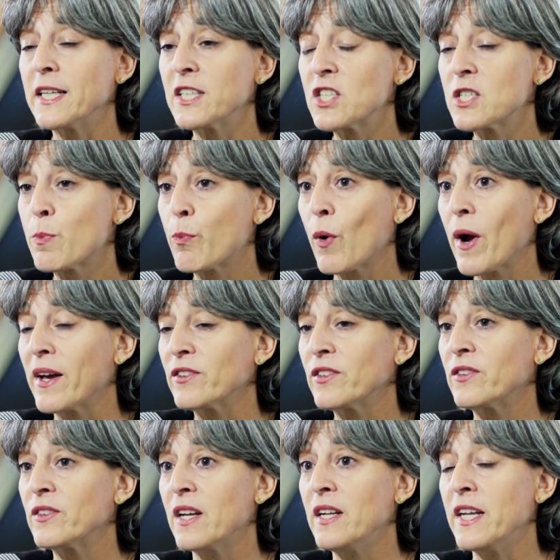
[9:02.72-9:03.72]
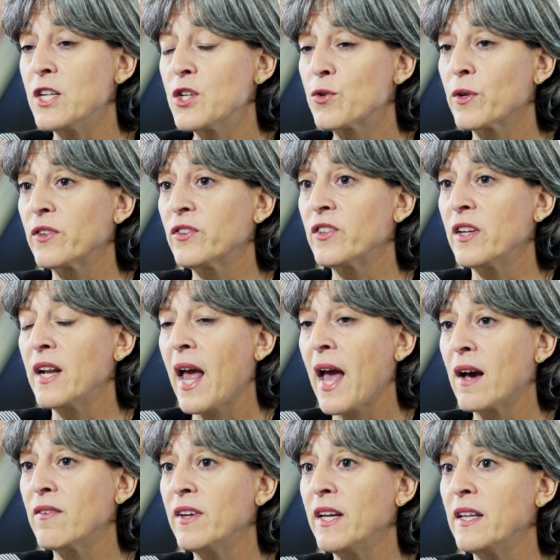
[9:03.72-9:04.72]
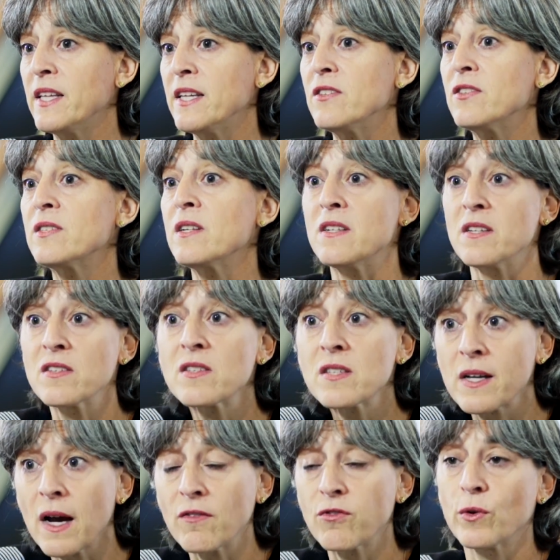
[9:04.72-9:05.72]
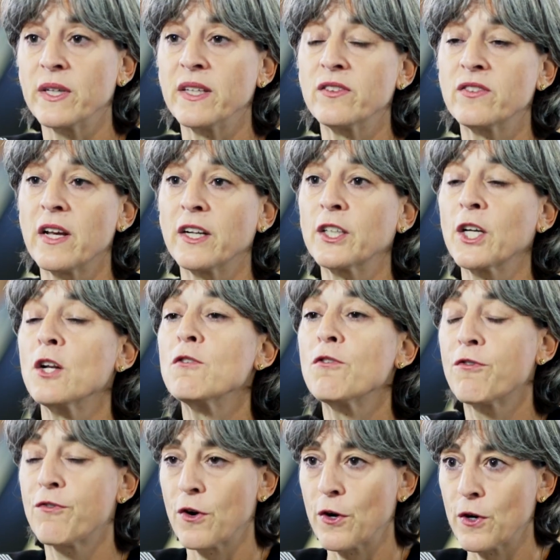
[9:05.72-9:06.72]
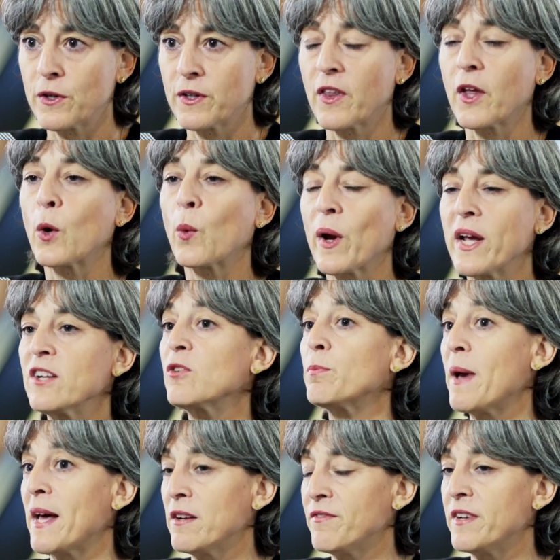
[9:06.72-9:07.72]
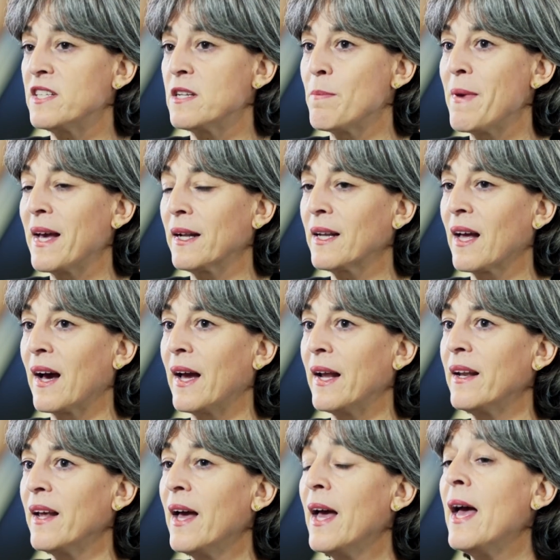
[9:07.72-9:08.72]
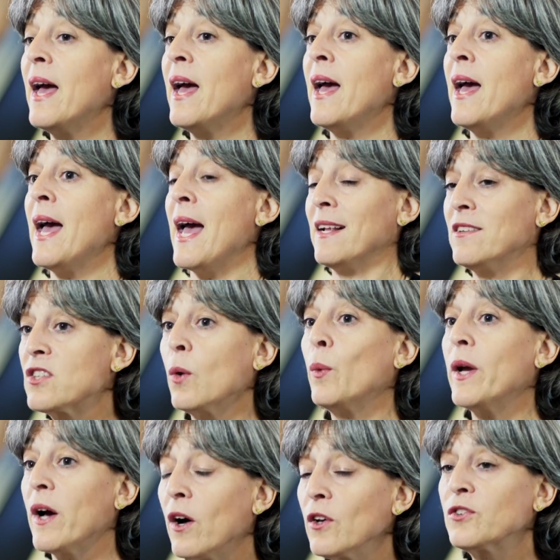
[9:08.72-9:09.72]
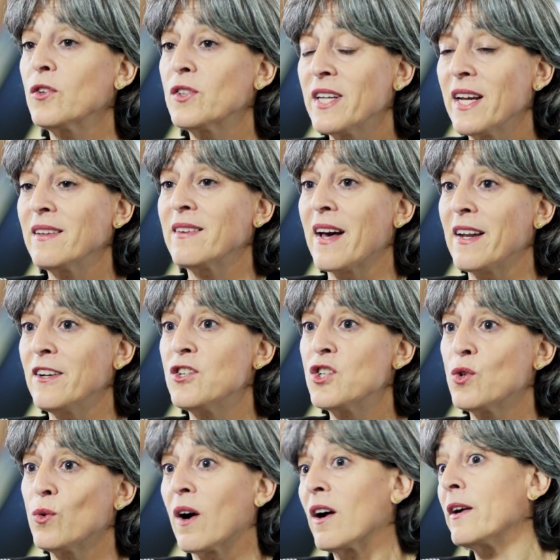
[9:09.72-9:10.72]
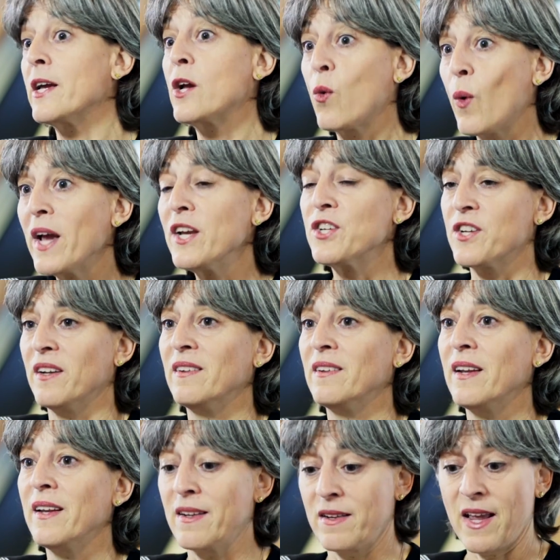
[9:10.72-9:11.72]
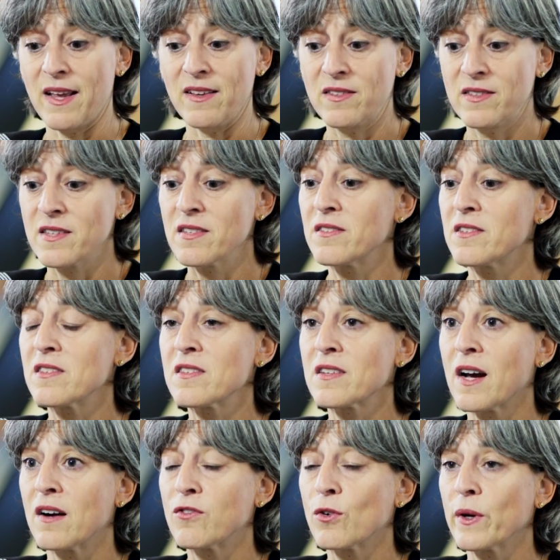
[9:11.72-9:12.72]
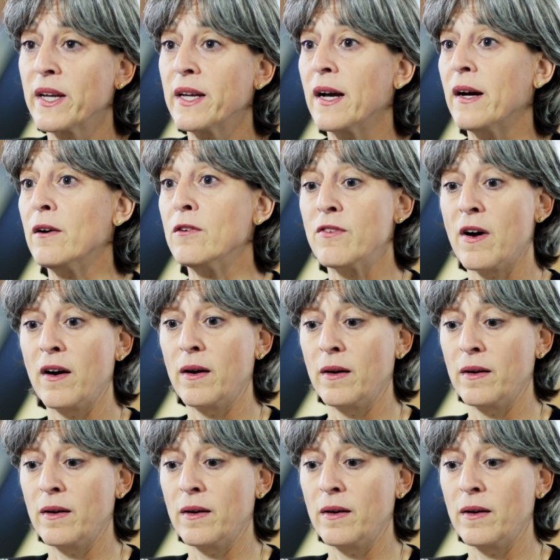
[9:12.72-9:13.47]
expressed an interest in having these discoveries that conferred the greatest benefit to mankind. And so we also take that into our equation. Is this discovery of